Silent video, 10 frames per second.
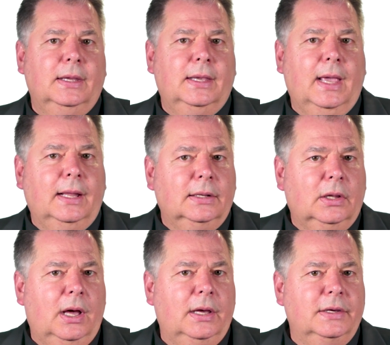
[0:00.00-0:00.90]
Canon
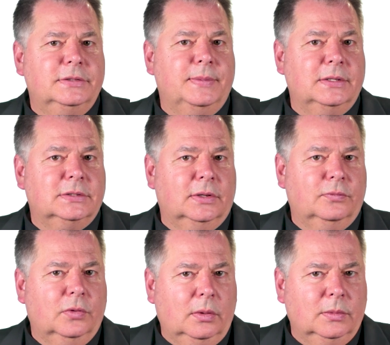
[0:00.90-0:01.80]
law is based on
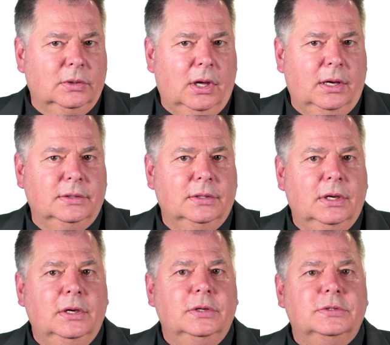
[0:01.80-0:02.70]
Roman law,
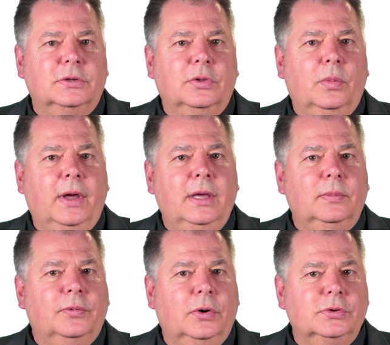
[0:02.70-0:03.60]
so the way it
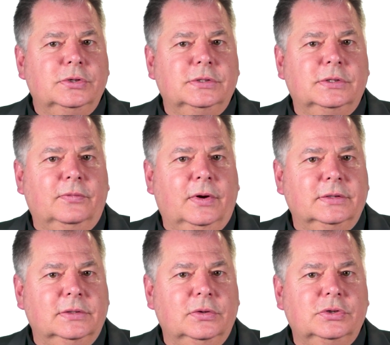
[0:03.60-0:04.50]
approaches the
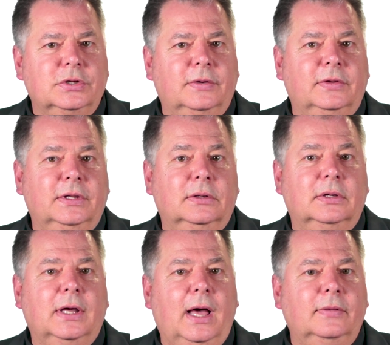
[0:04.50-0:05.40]
resolution of a legal
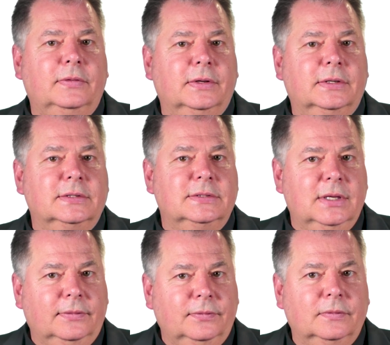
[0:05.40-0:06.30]
conflict is
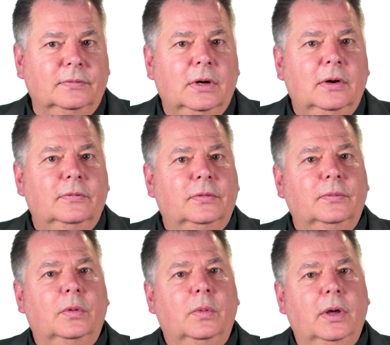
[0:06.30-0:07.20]
different
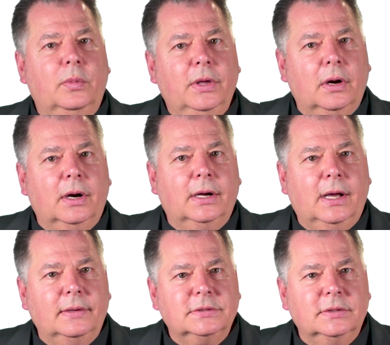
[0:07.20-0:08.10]
from the way we are
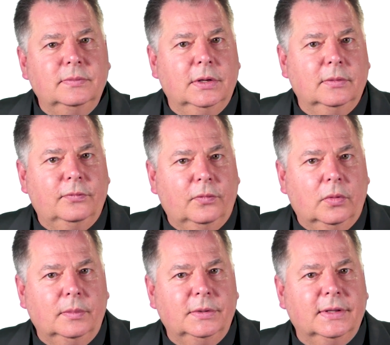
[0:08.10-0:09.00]
accustomed being
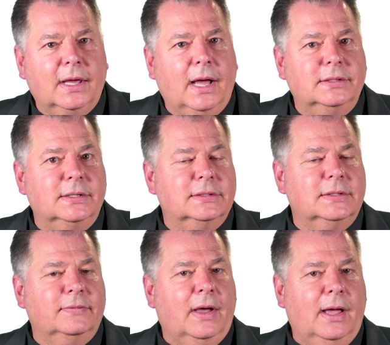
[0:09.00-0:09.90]
formed in the context
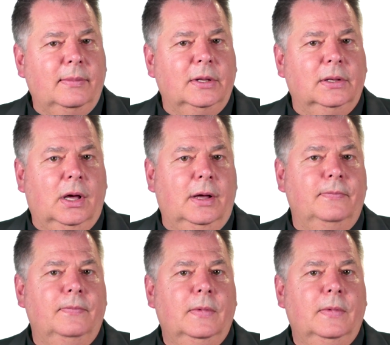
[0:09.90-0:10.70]
of common law.